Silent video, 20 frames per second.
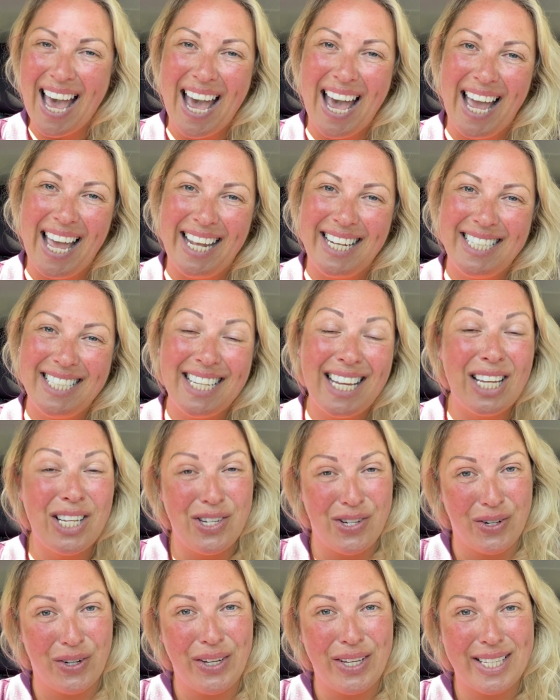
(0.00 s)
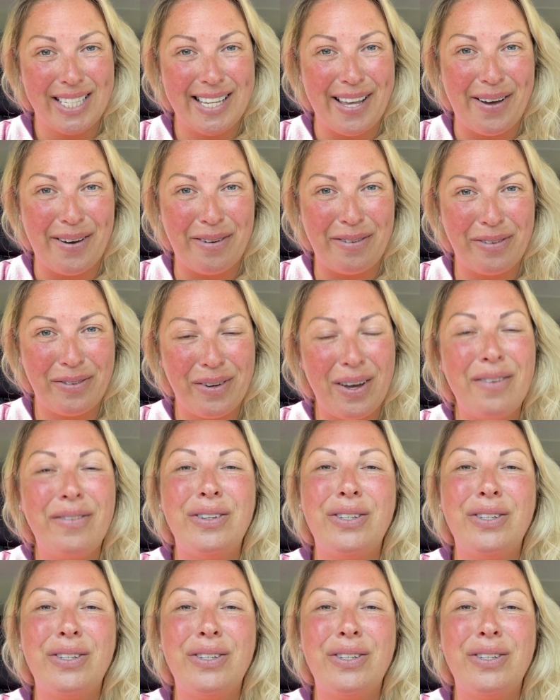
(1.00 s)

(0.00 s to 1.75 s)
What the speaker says: and enjoy yourself. Whatever you